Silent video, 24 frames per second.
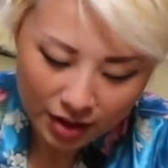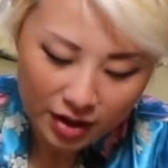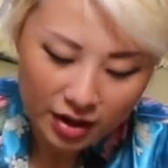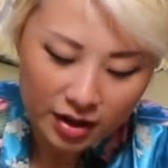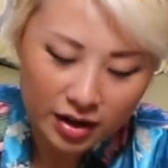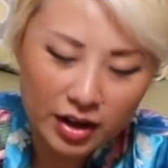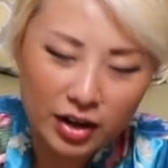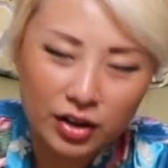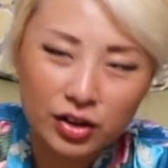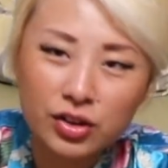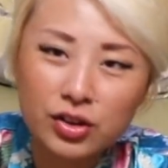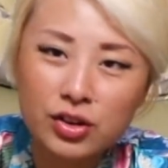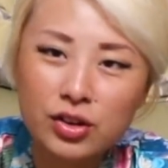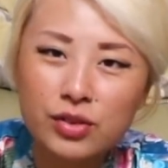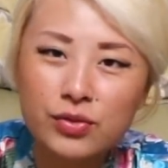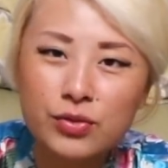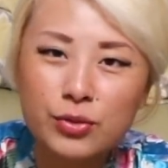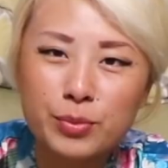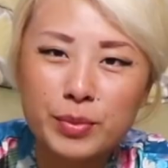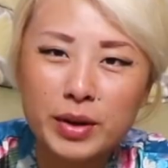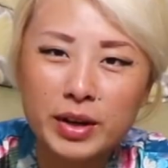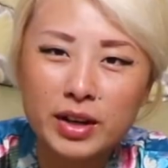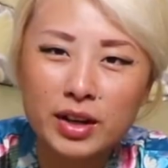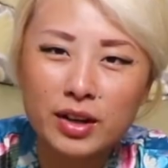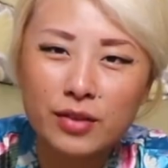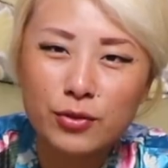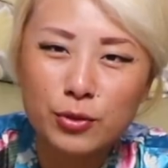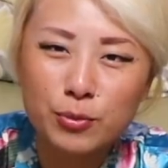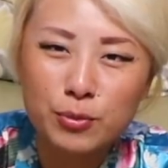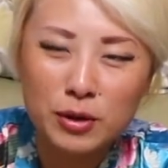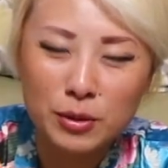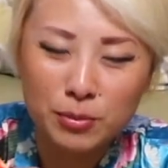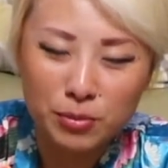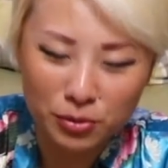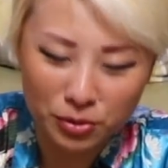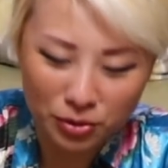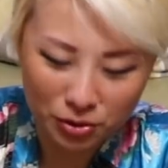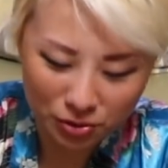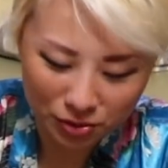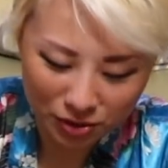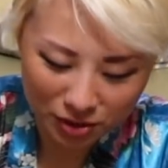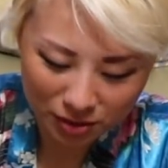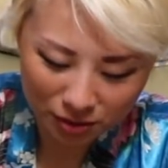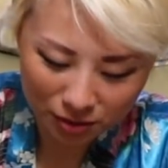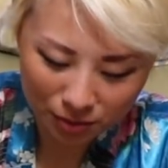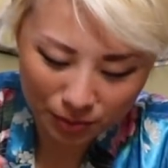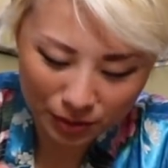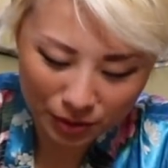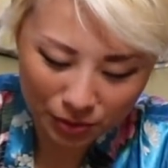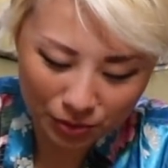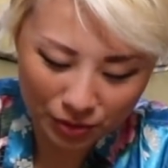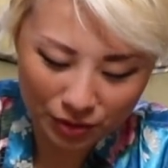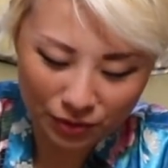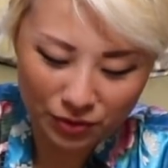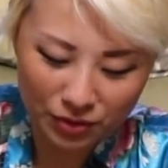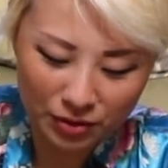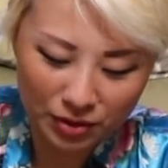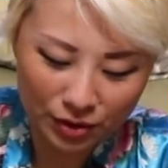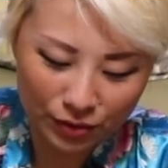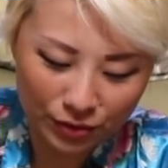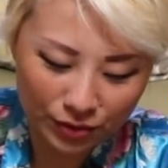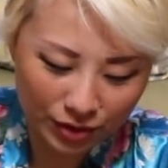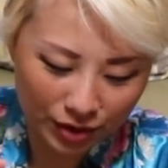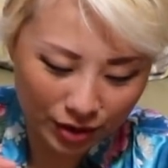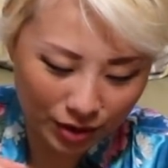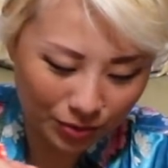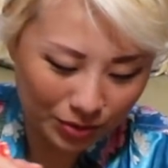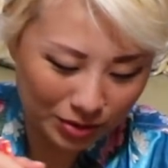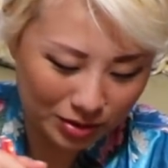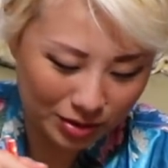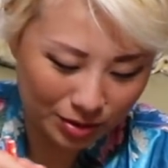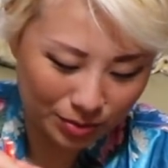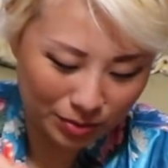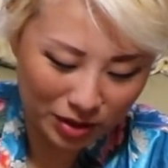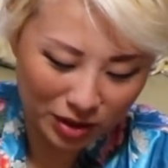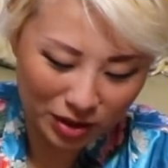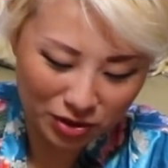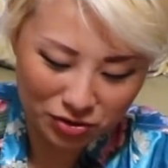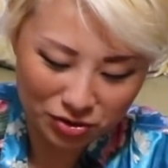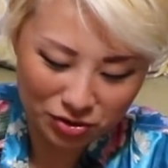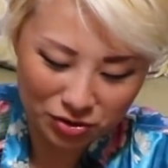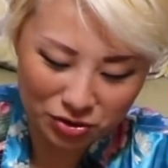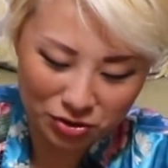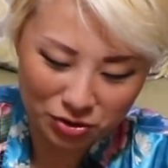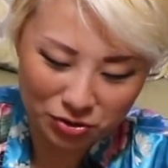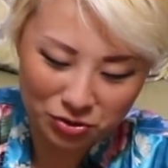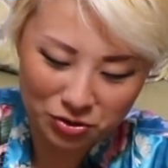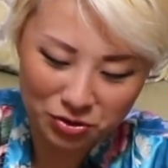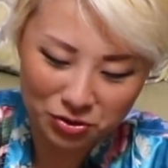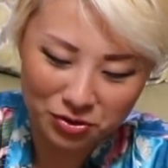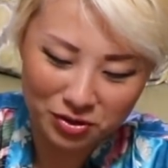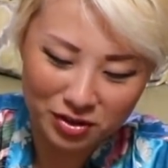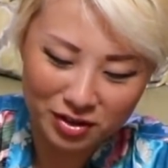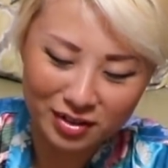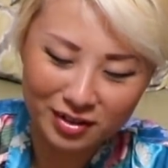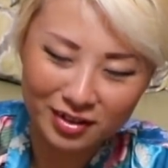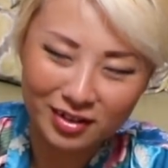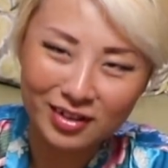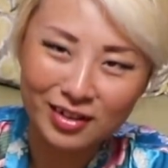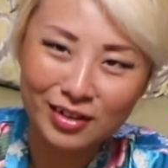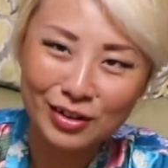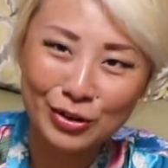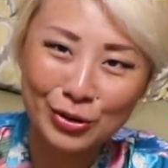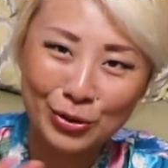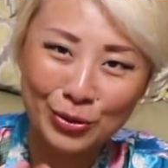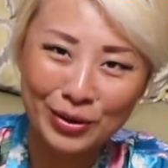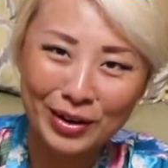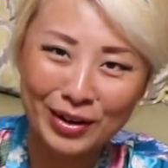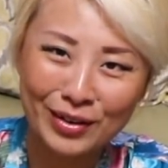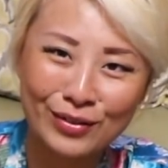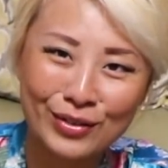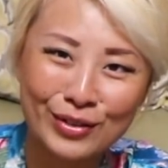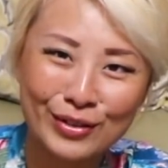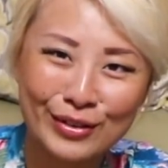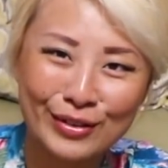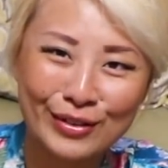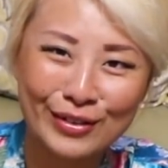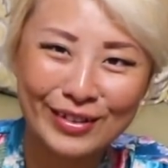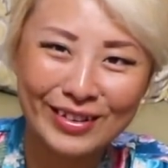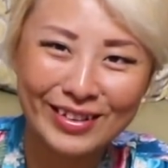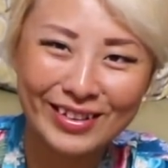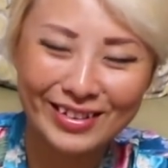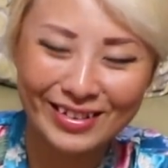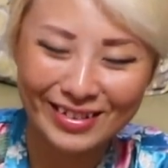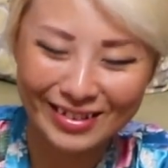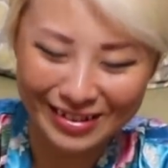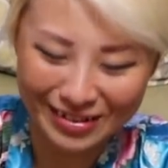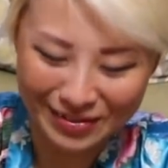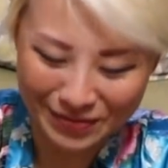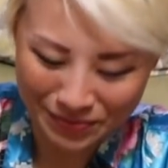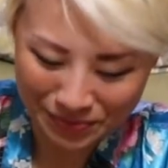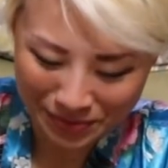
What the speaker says: Now, I don't know if many of you people know this, but if you ever eat with someone Asian, don't do this. Don't ever do this.